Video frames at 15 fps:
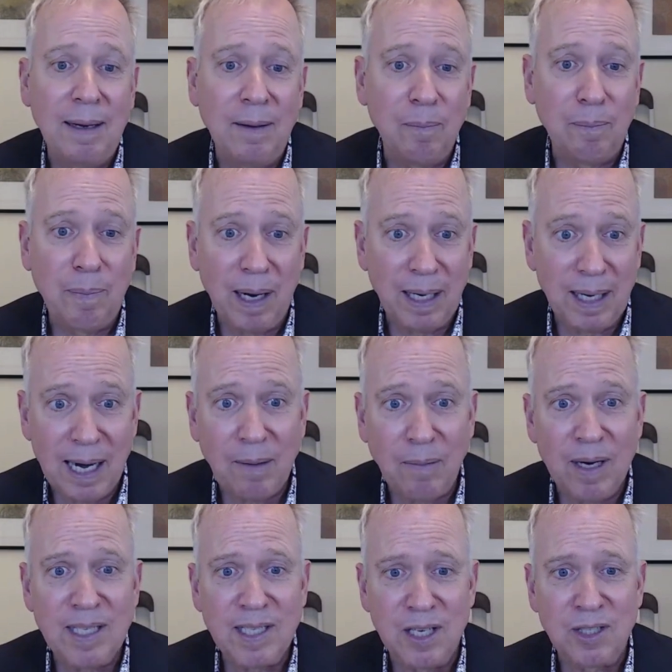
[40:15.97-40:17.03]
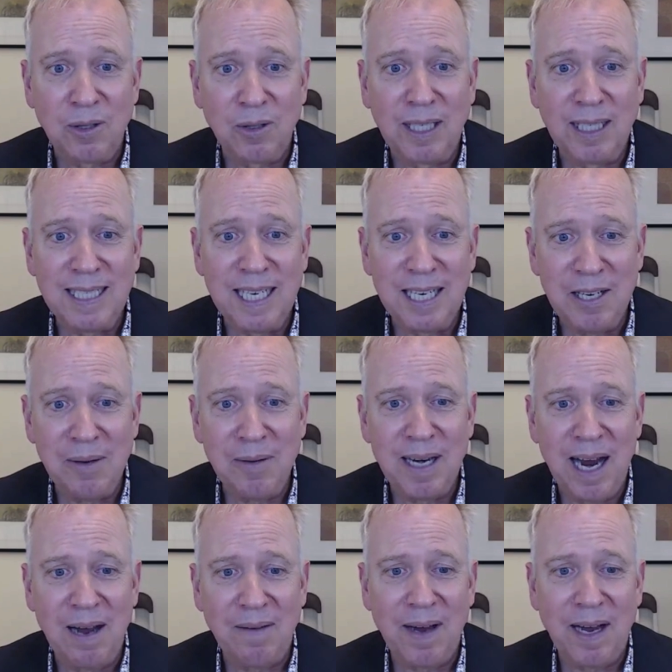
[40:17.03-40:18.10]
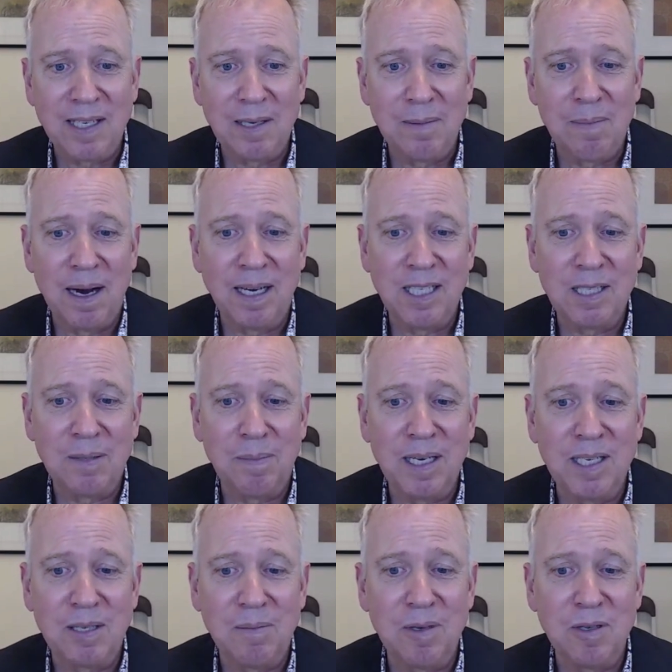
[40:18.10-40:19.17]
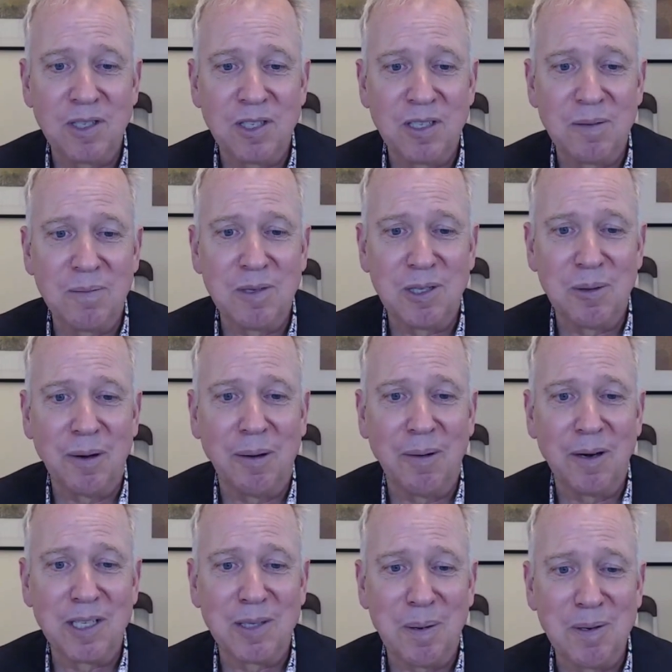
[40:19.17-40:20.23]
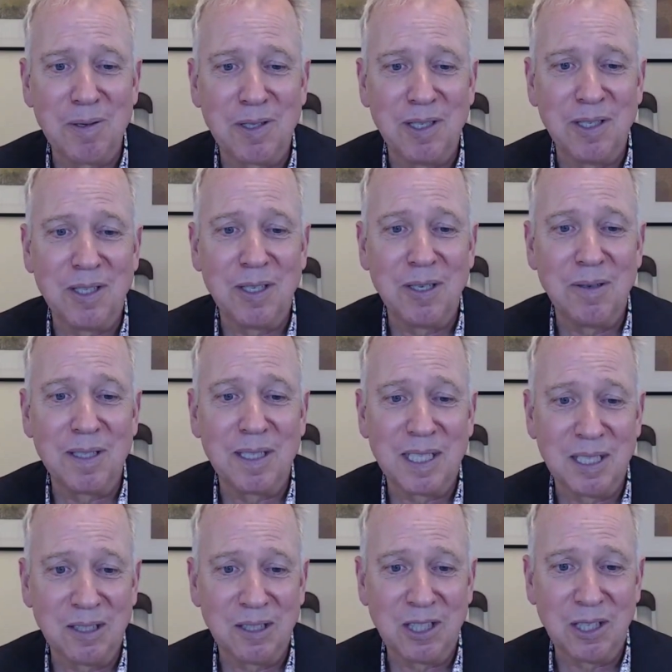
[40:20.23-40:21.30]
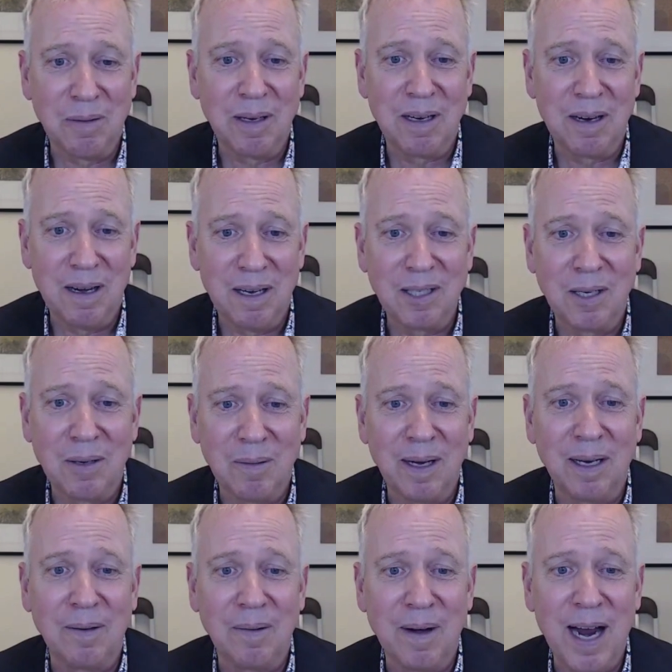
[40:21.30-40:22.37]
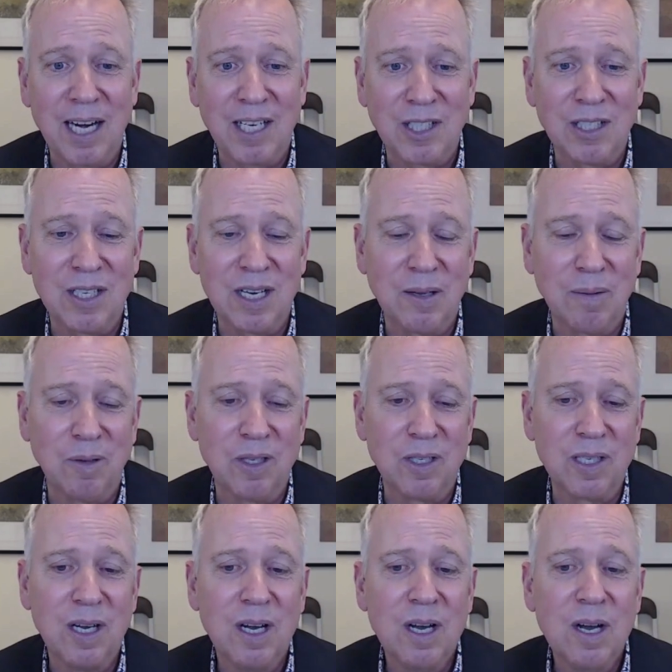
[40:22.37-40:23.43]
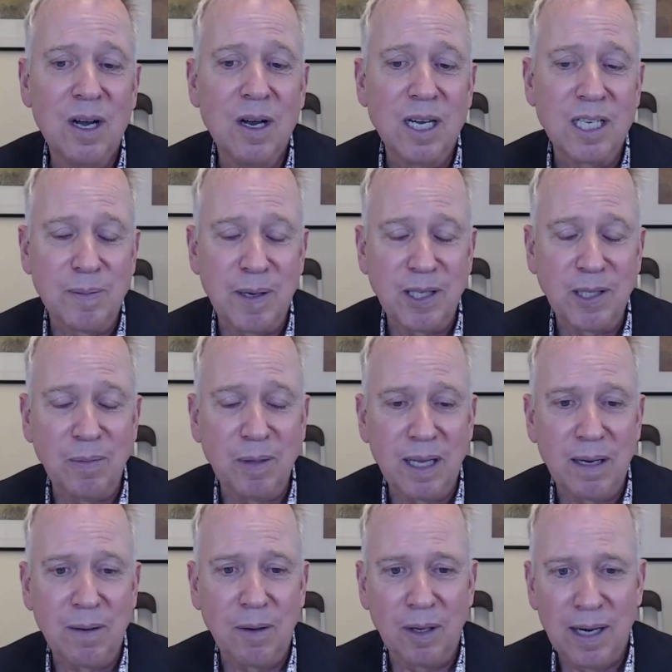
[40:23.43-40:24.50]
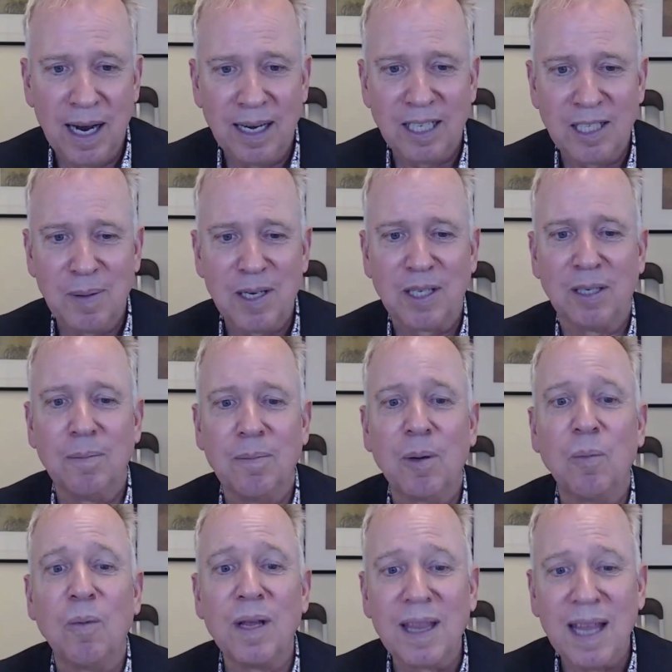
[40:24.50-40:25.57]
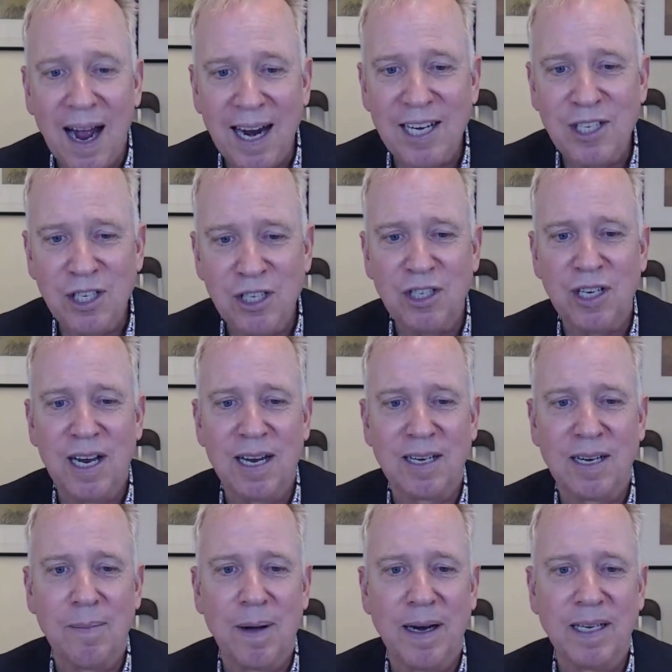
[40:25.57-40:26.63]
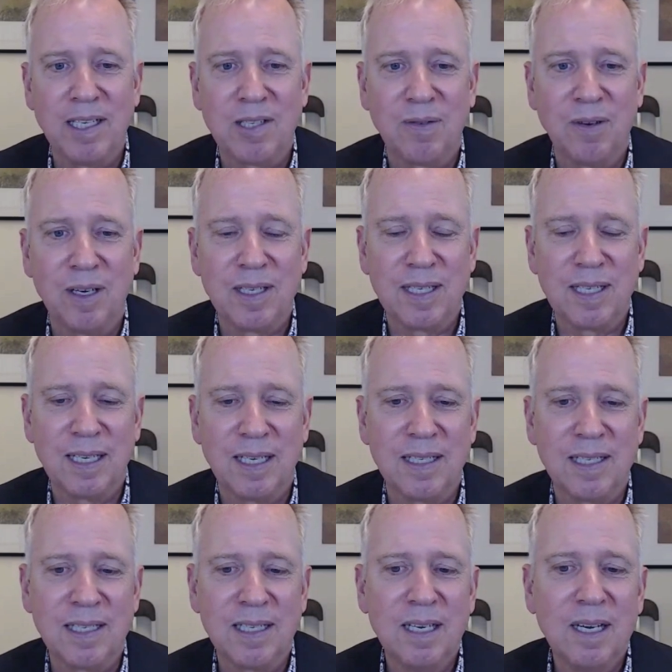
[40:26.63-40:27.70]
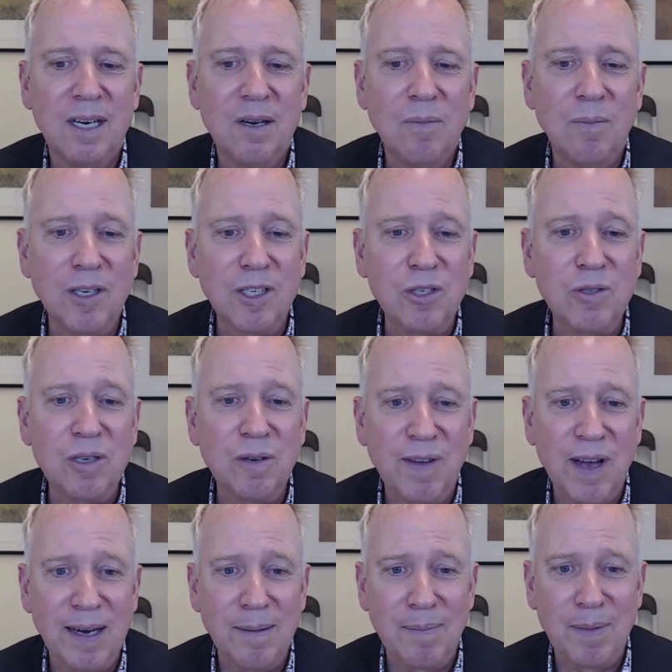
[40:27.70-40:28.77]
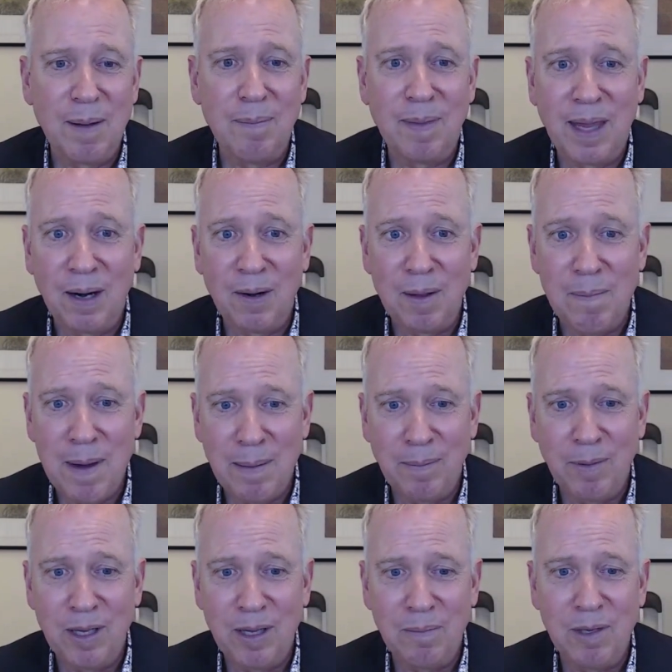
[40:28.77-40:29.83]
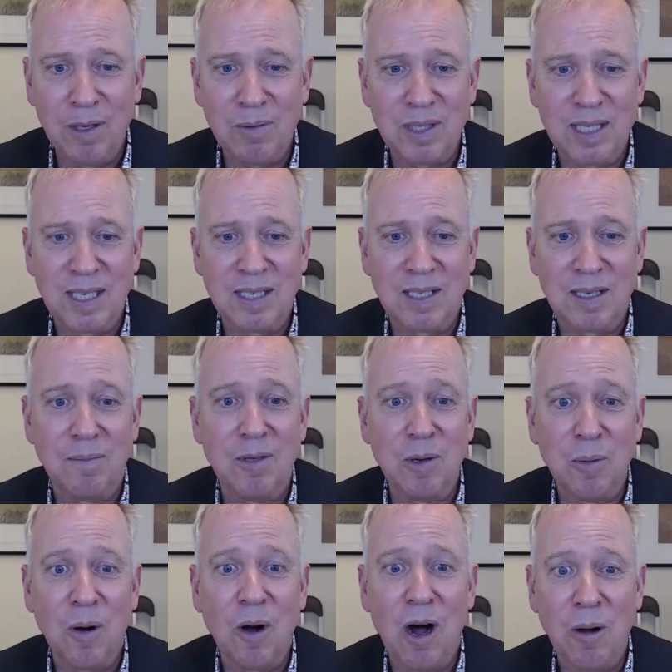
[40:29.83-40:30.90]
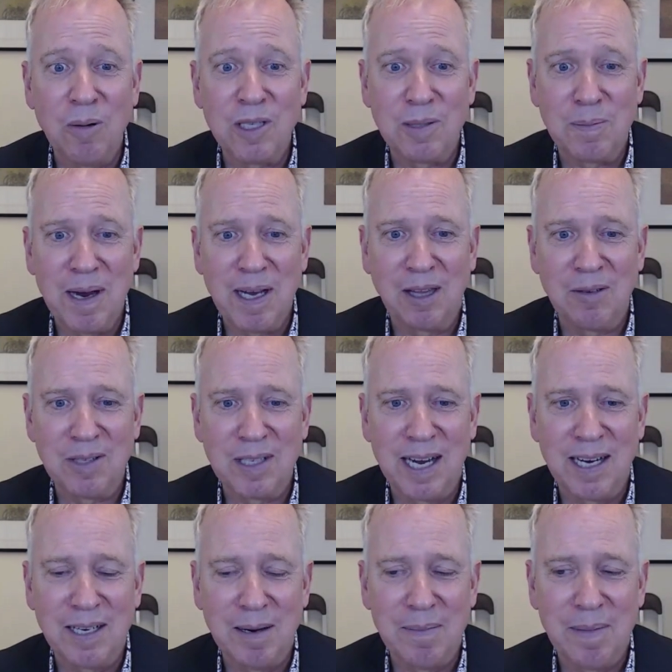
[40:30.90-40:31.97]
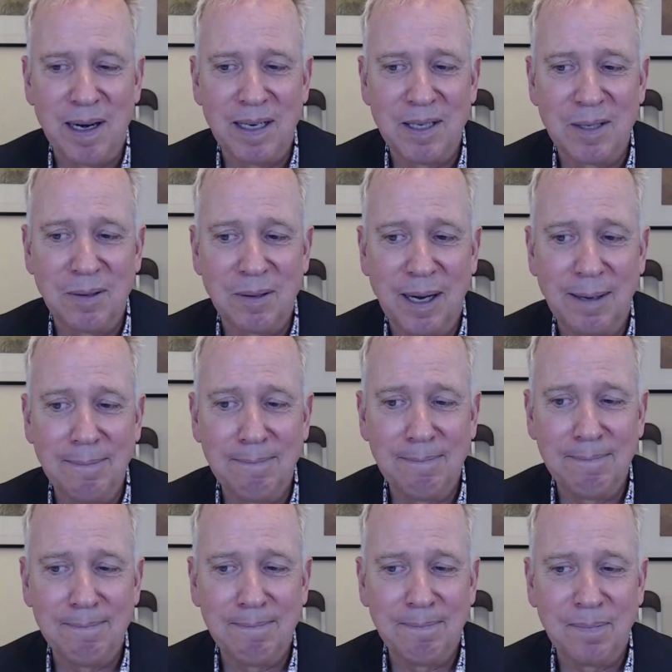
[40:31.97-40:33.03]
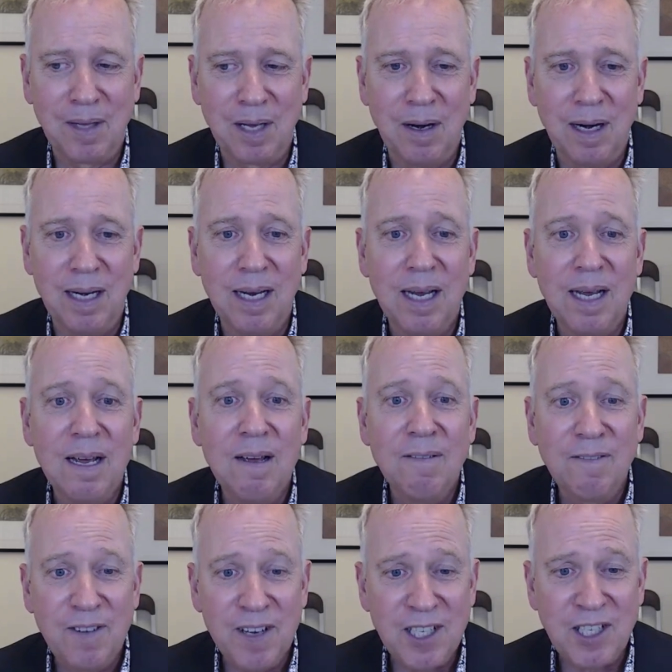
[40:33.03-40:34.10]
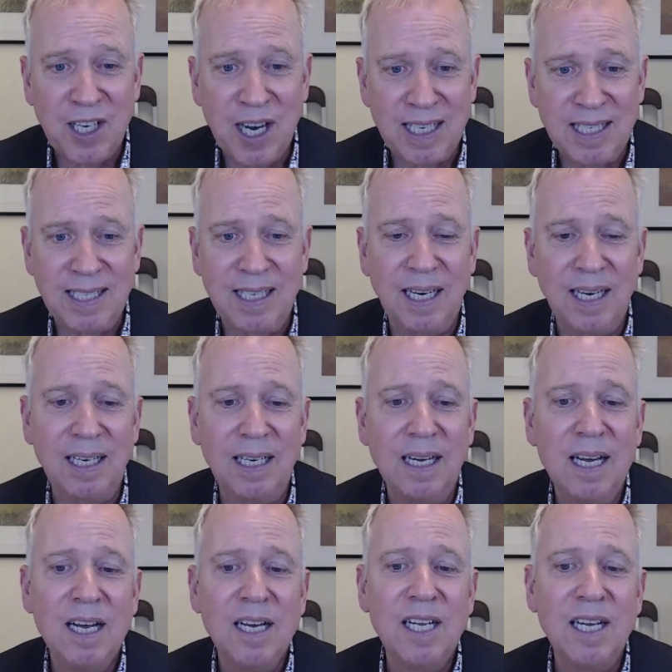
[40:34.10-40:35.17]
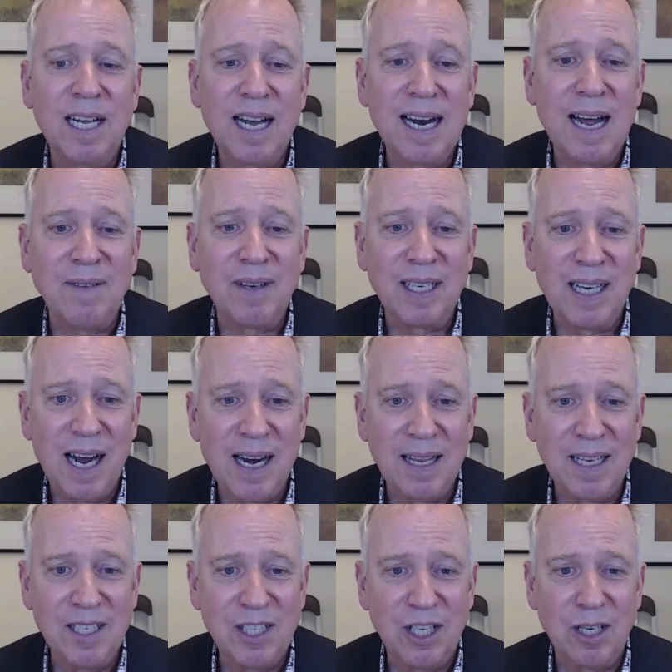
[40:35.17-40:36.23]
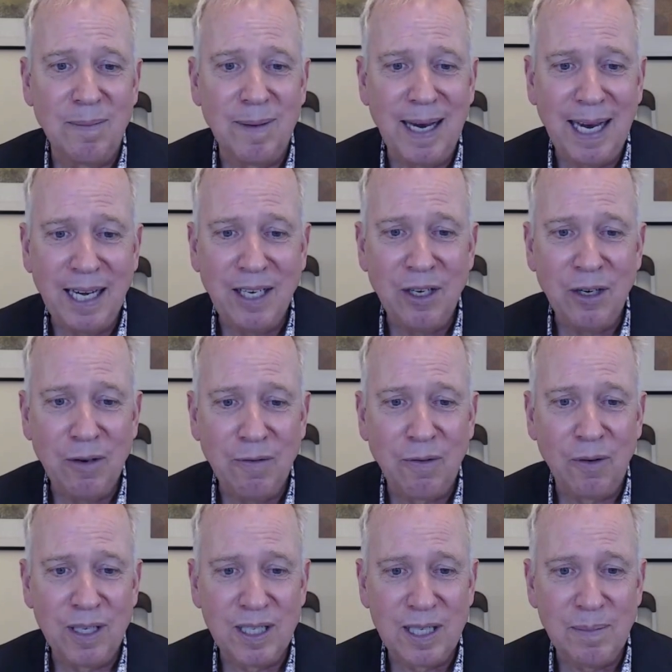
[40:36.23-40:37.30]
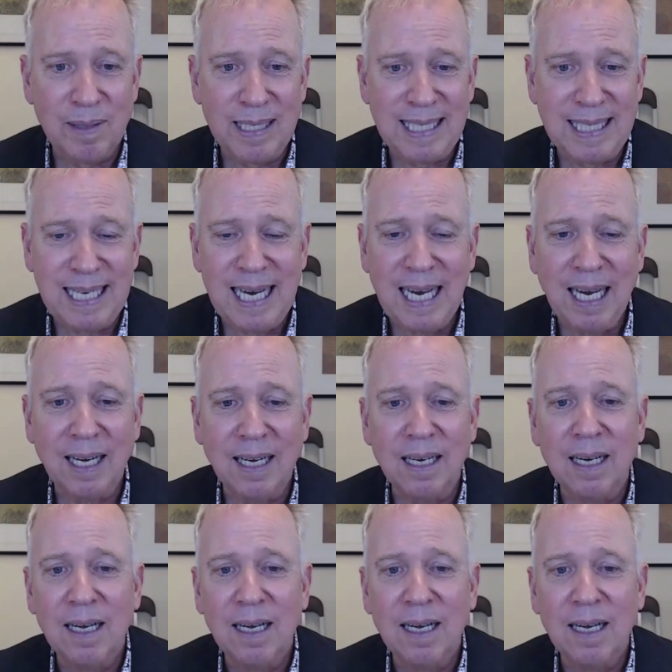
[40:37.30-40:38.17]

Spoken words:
But likewise, also continuing to have antibodies means the immune system is doing what it's supposed to do and still showing ongoing reaction. In other words, especially with, or not especially, but with IgG antibodies, for instance, once you develop them, they're the memory of the immune system. You will always make those antibodies, okay? All right. FISH testing, you got to have a lot of the germ in you for it to be seen.